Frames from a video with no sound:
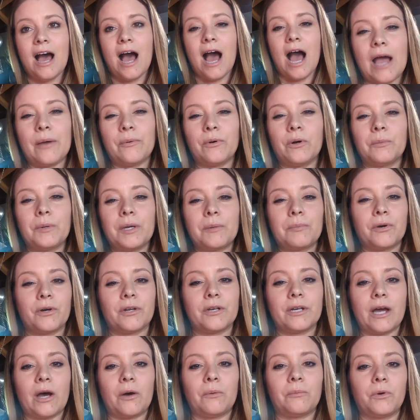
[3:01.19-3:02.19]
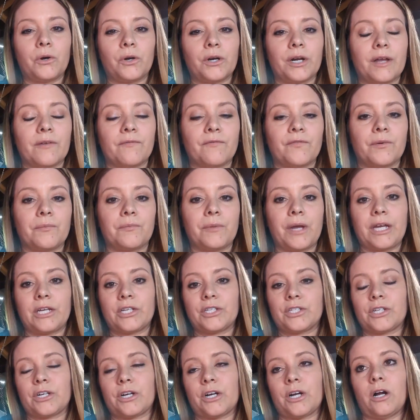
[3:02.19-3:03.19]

I will be putting out more information,